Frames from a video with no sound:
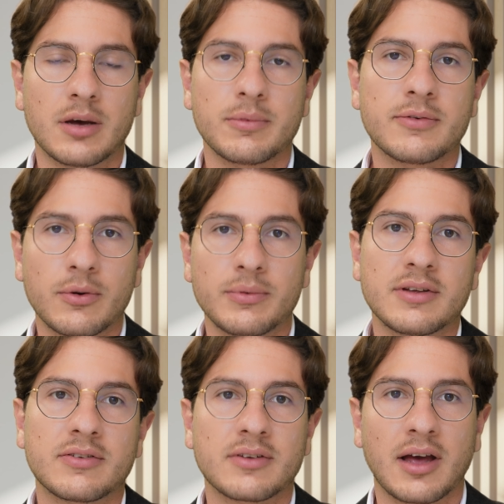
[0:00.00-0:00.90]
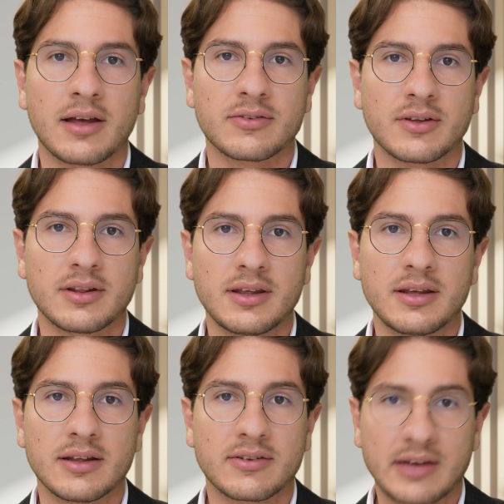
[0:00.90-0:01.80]
Now, before we discuss
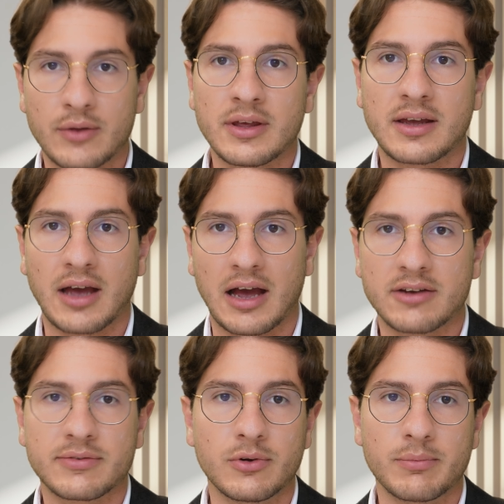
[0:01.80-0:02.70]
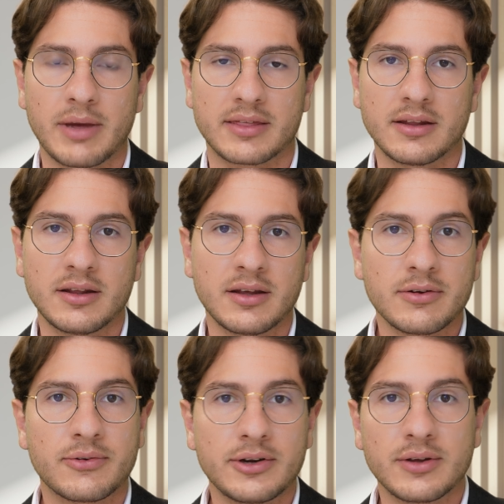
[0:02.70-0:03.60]
the discounted cash flow method,
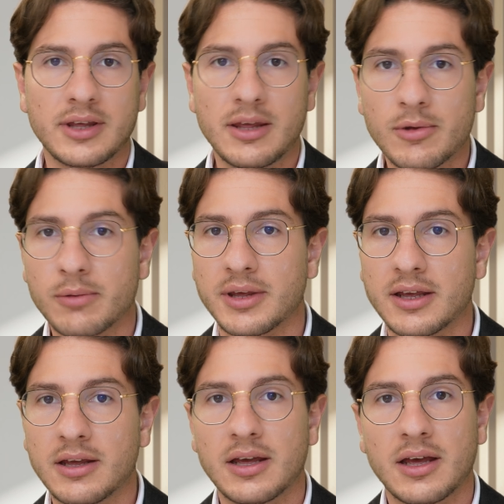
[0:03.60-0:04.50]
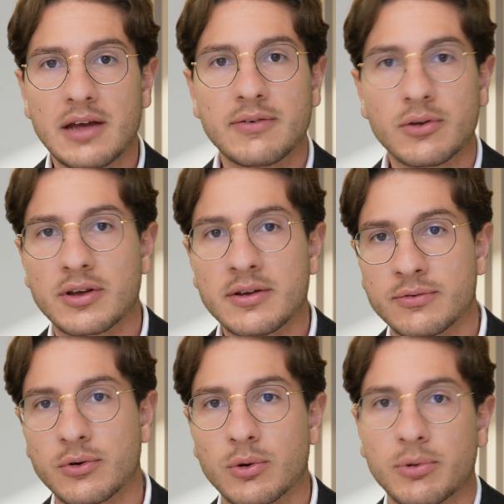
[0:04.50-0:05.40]
feel free to email me if looking
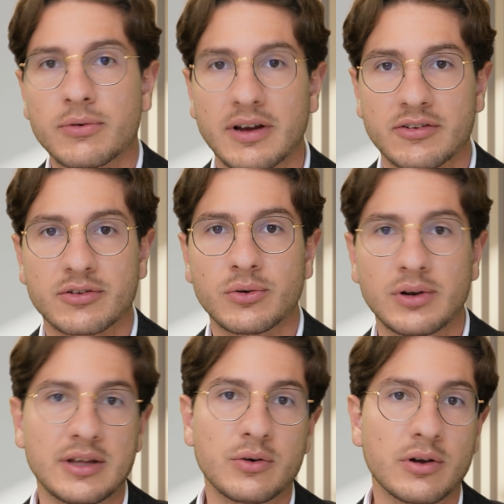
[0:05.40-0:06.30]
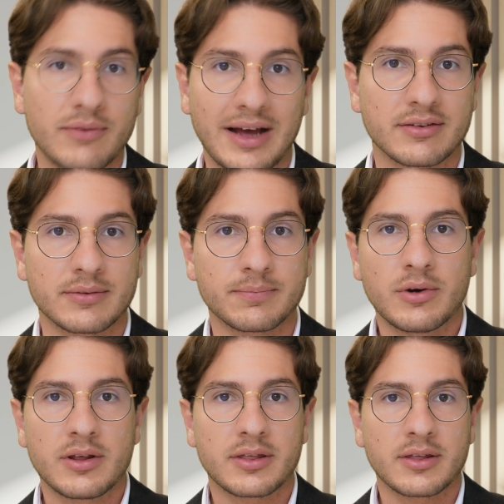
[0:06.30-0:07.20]
for professional legal advice.
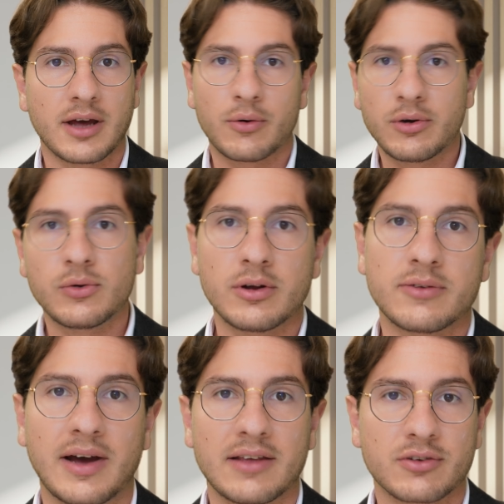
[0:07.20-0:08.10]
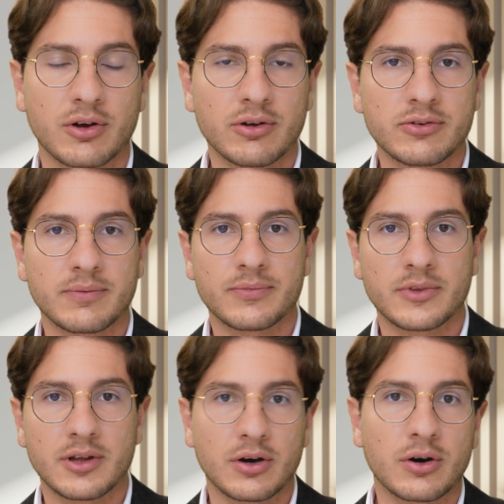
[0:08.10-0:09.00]
With our legal advice calls,
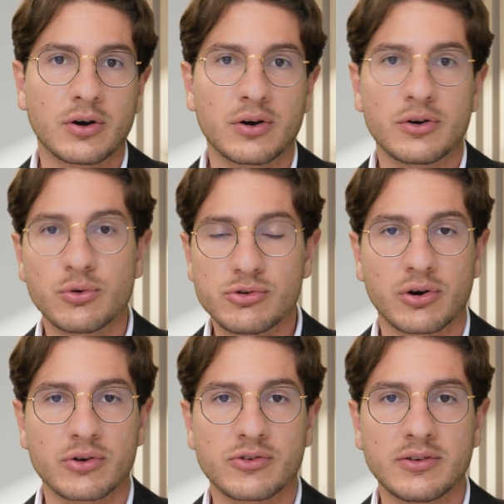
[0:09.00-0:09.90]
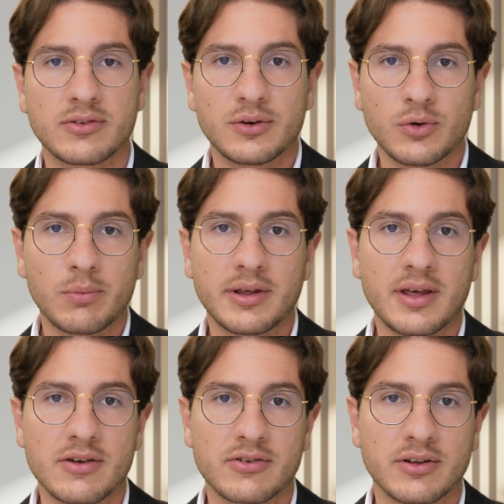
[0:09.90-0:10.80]
there are no charges, no
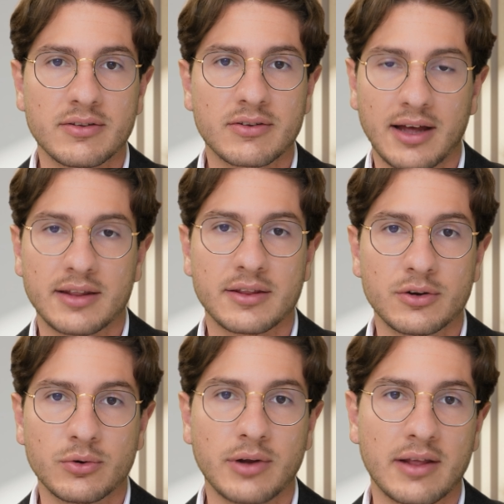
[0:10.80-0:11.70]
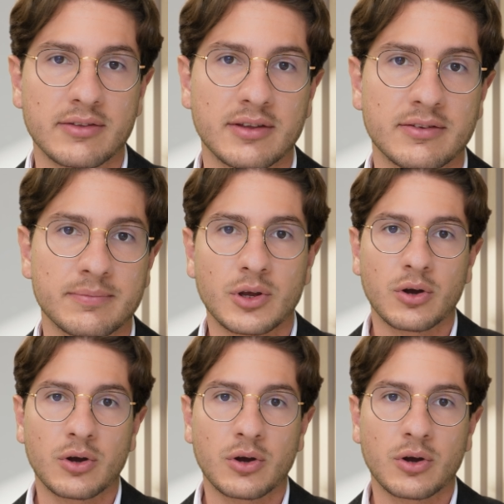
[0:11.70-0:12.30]
obligations, and no nonsense.